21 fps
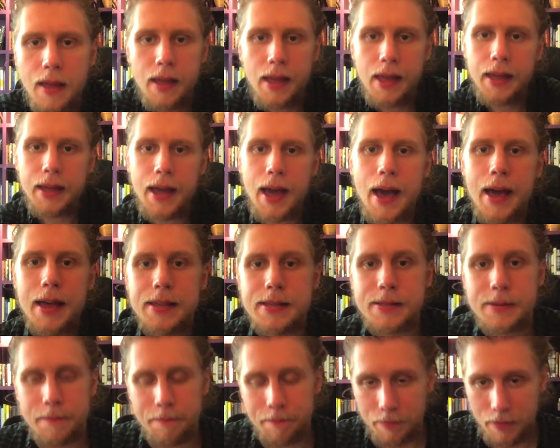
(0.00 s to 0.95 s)
Hey
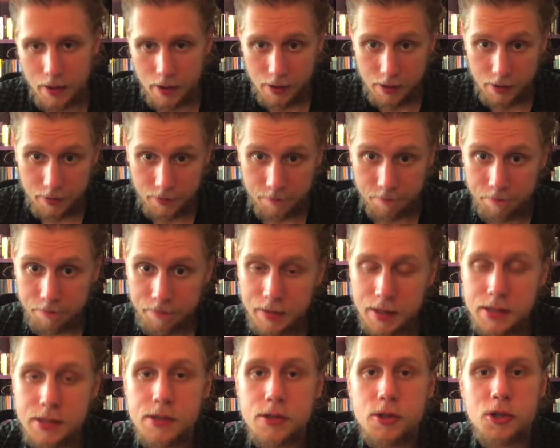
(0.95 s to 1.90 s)
guys,
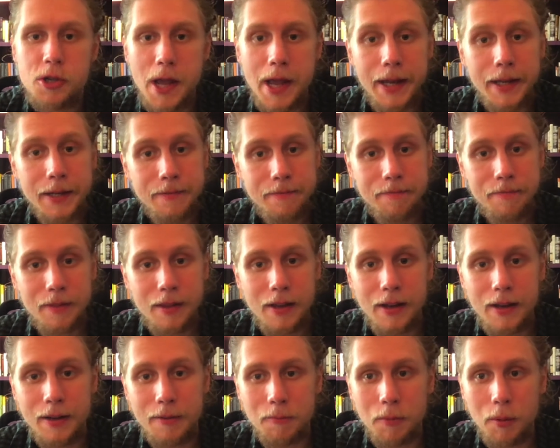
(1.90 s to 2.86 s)
this is Shane
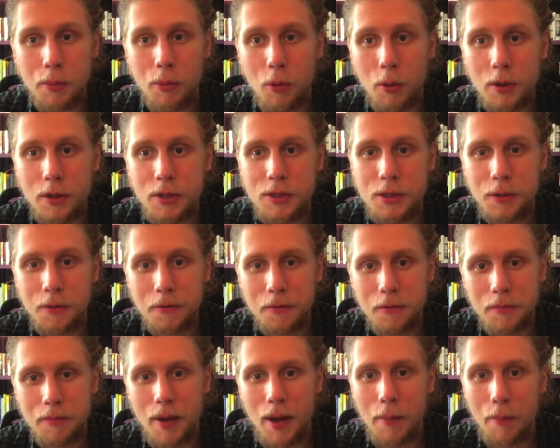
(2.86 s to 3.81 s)
reporting to you
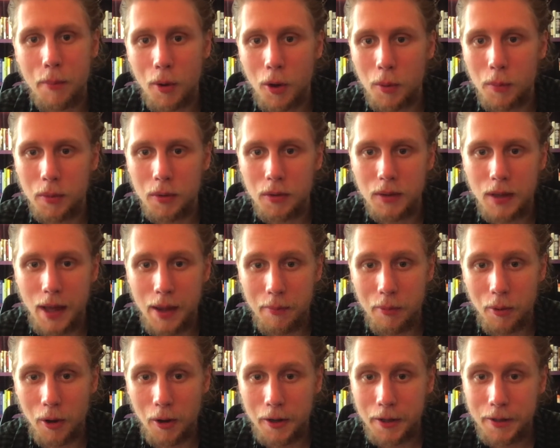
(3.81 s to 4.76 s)
from my purple
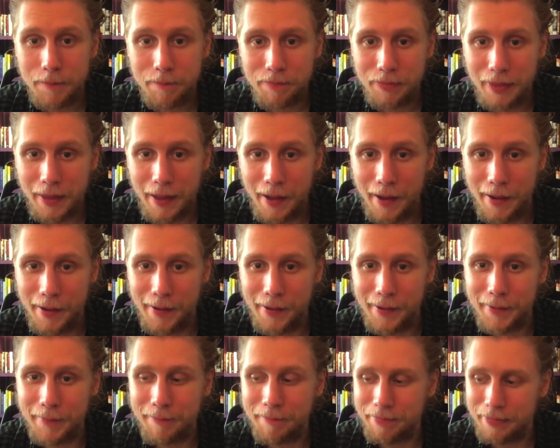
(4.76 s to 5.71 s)
library.
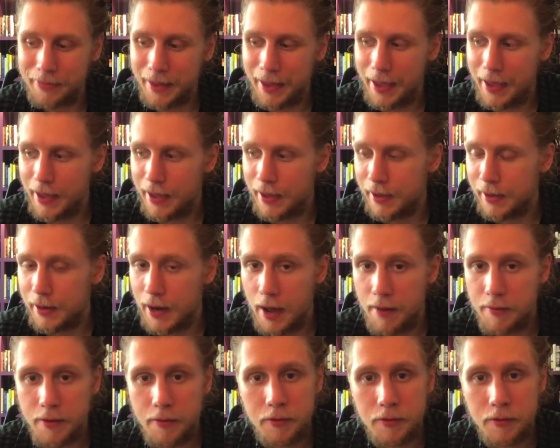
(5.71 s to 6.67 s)
And
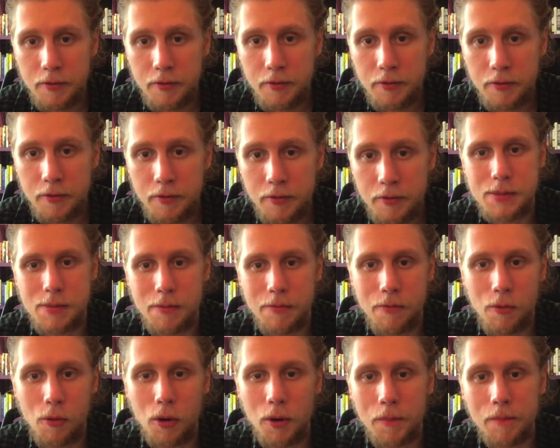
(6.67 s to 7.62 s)
I've never done one of these
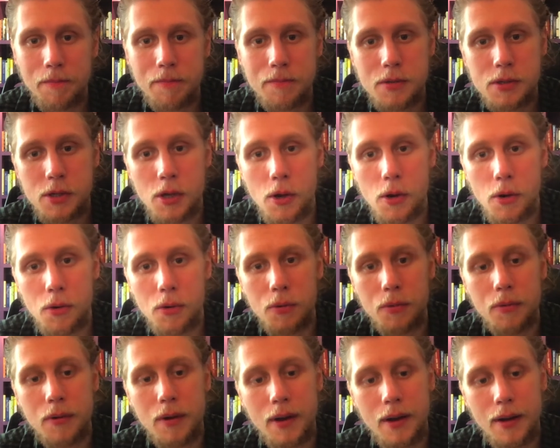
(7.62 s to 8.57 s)
before,
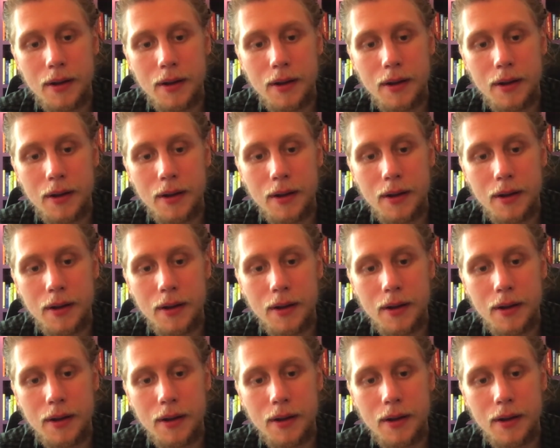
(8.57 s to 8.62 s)
so